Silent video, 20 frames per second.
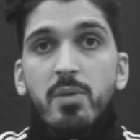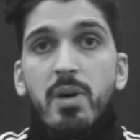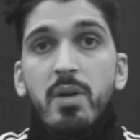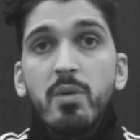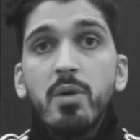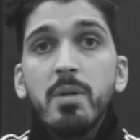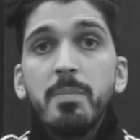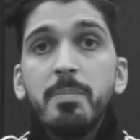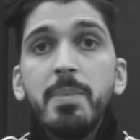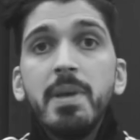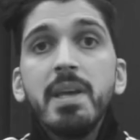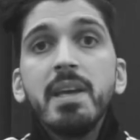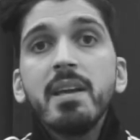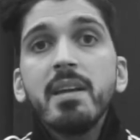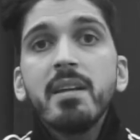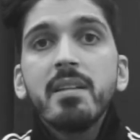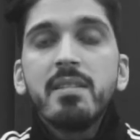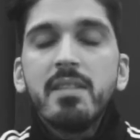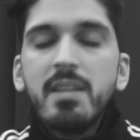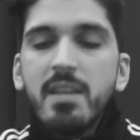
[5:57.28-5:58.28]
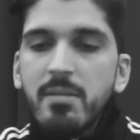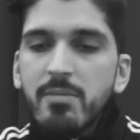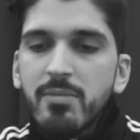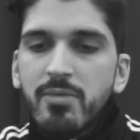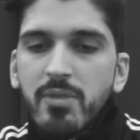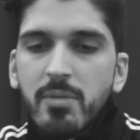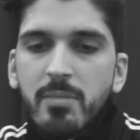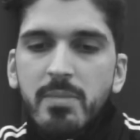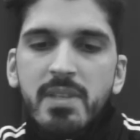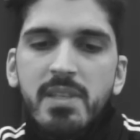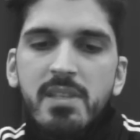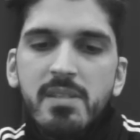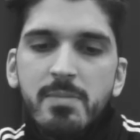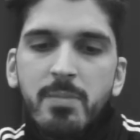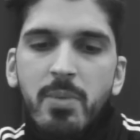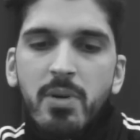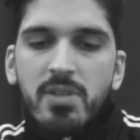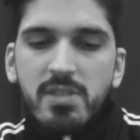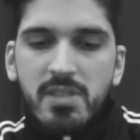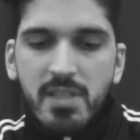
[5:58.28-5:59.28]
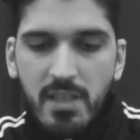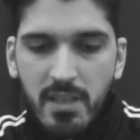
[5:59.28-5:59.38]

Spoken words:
I will pick a team from this boxing